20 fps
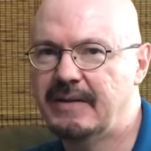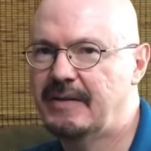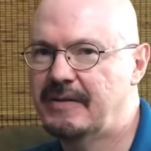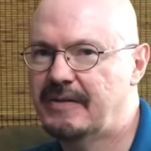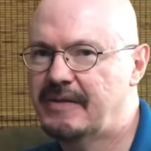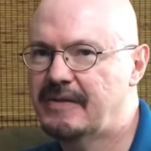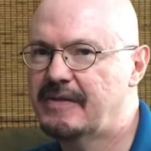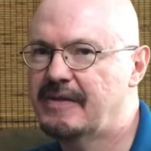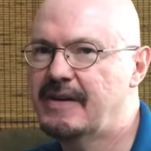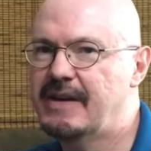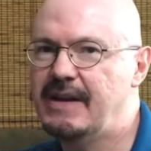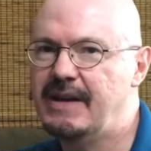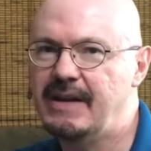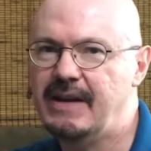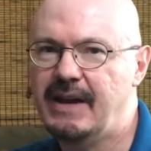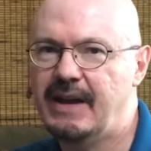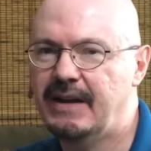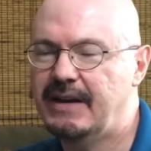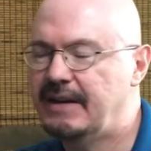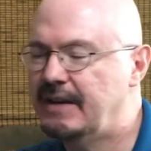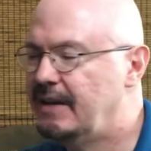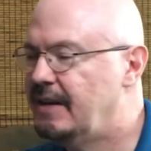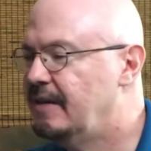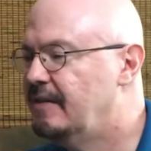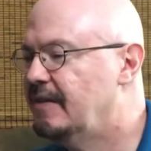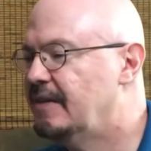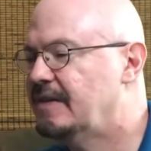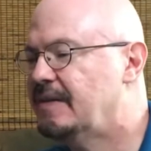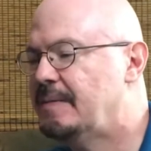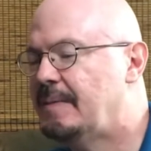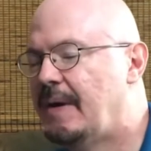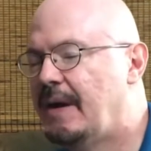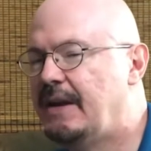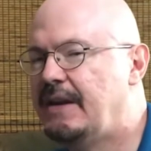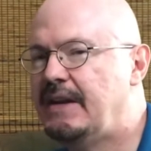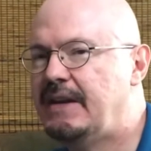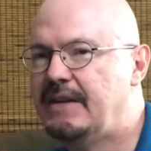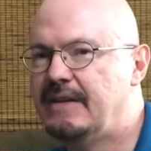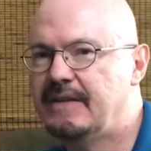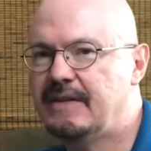free and give it some
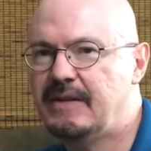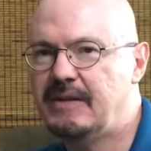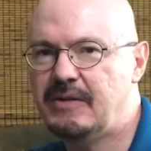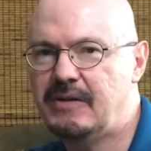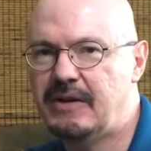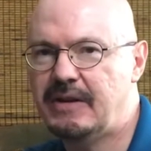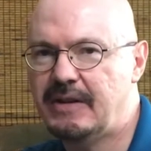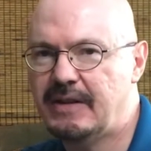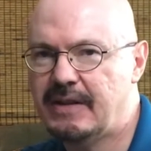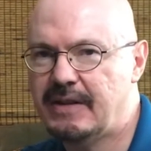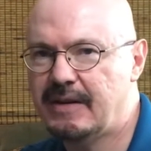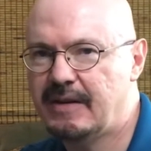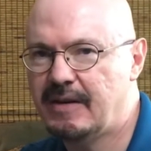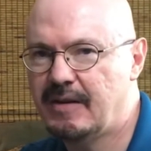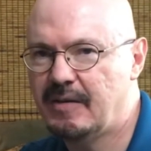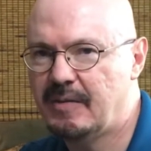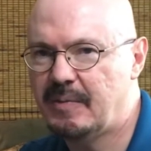ideas that you didn't think of